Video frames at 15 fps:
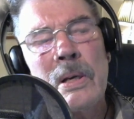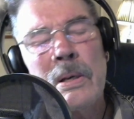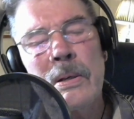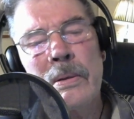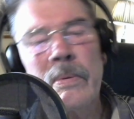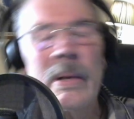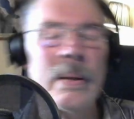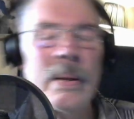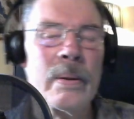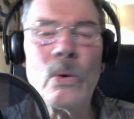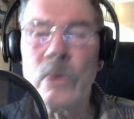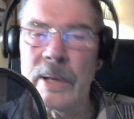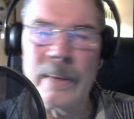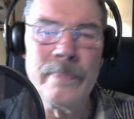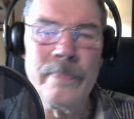Well,
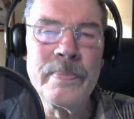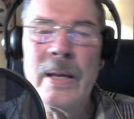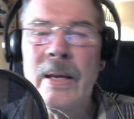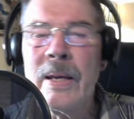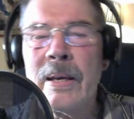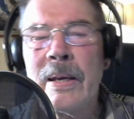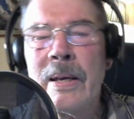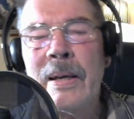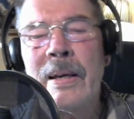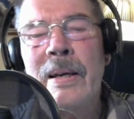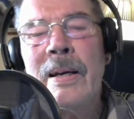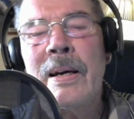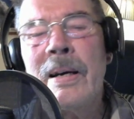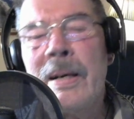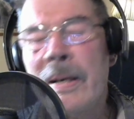okay.
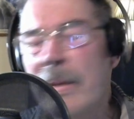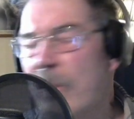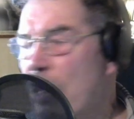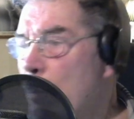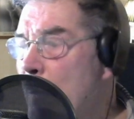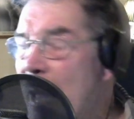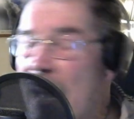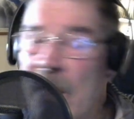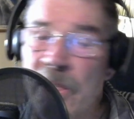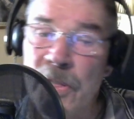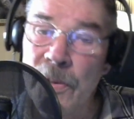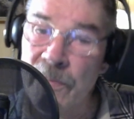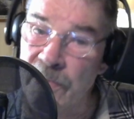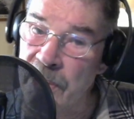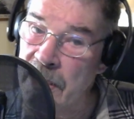The math
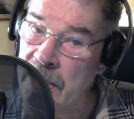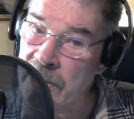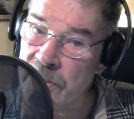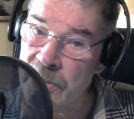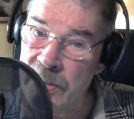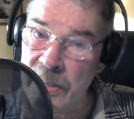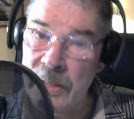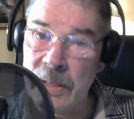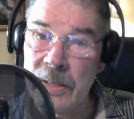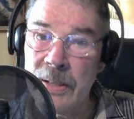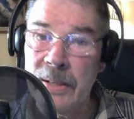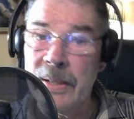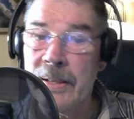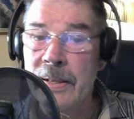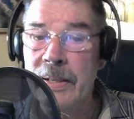of this
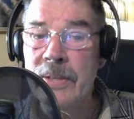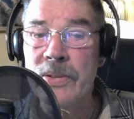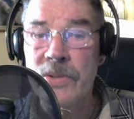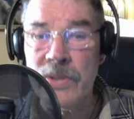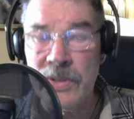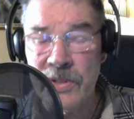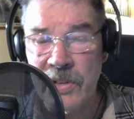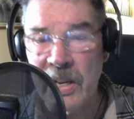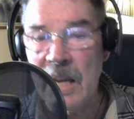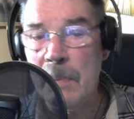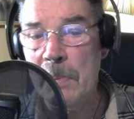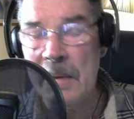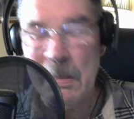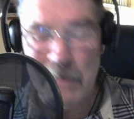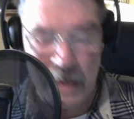is
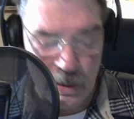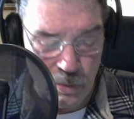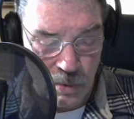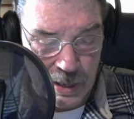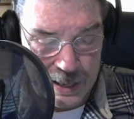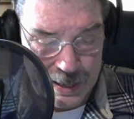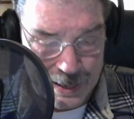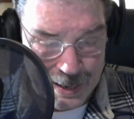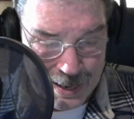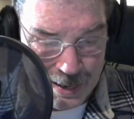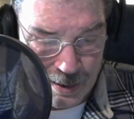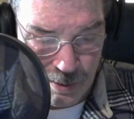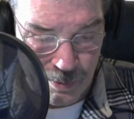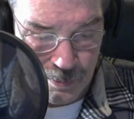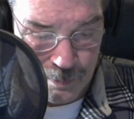escaping me right
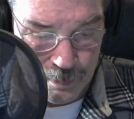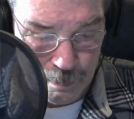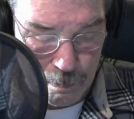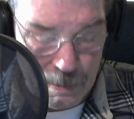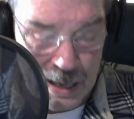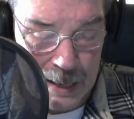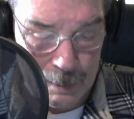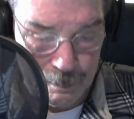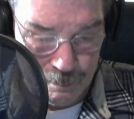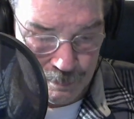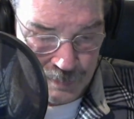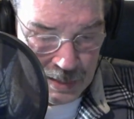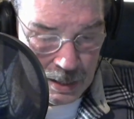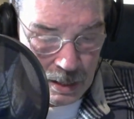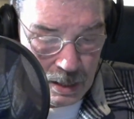now, but
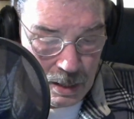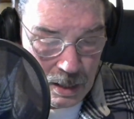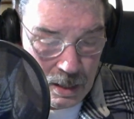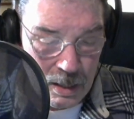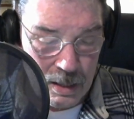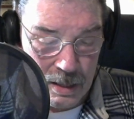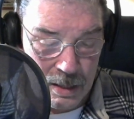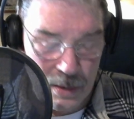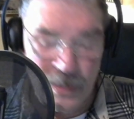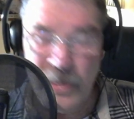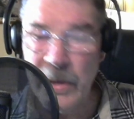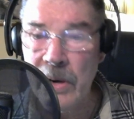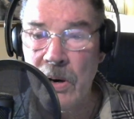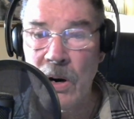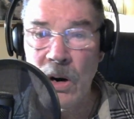
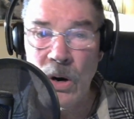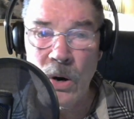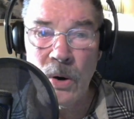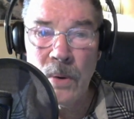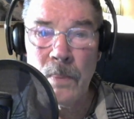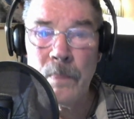there are